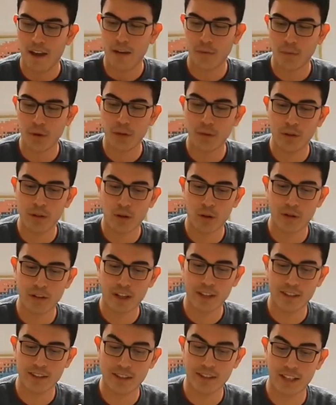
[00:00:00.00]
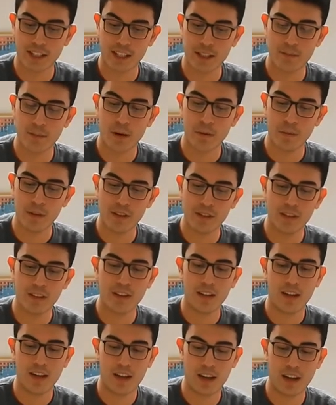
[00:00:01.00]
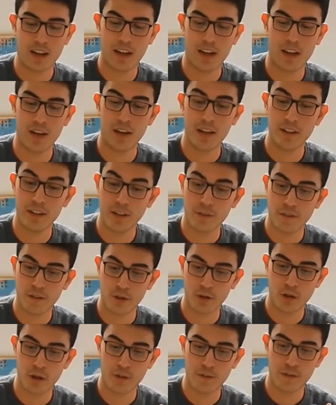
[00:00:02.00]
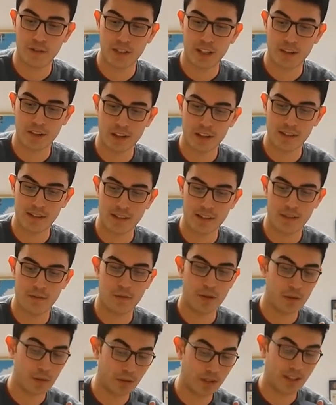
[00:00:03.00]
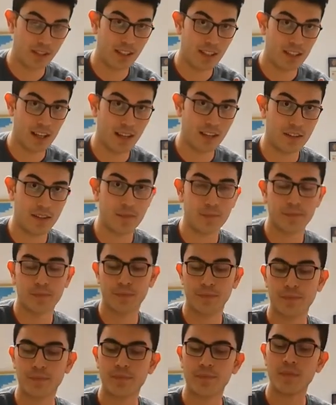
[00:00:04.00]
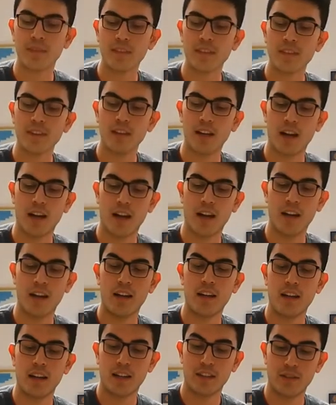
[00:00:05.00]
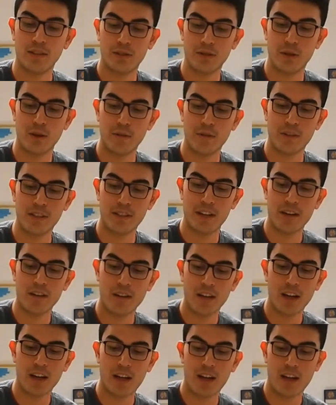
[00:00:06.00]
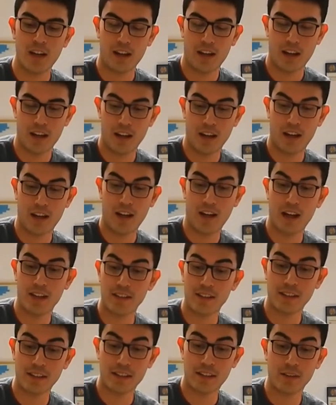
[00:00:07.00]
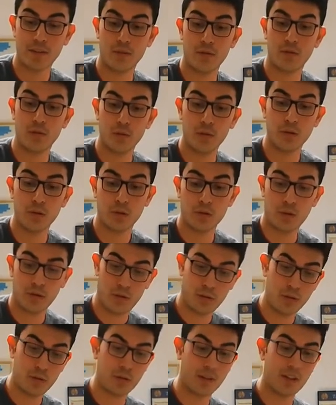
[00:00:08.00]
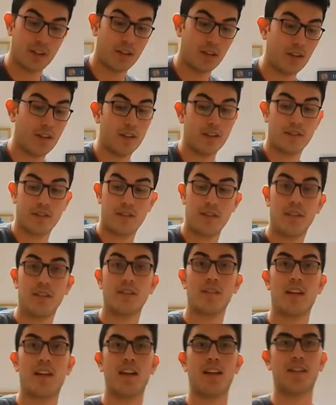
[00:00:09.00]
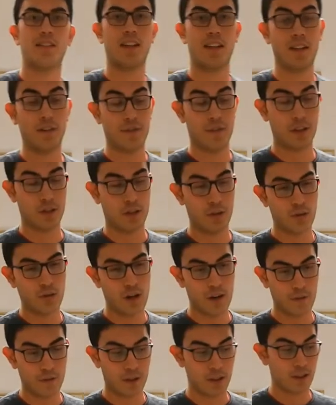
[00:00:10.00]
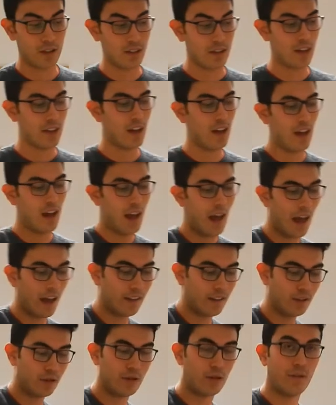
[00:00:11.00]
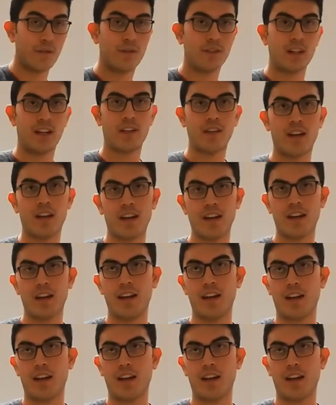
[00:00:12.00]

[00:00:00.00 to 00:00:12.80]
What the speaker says: We will conduct this experiment in different surface areas, and we will see that the surface area has nothing to do with the static friction coefficient, and the surface area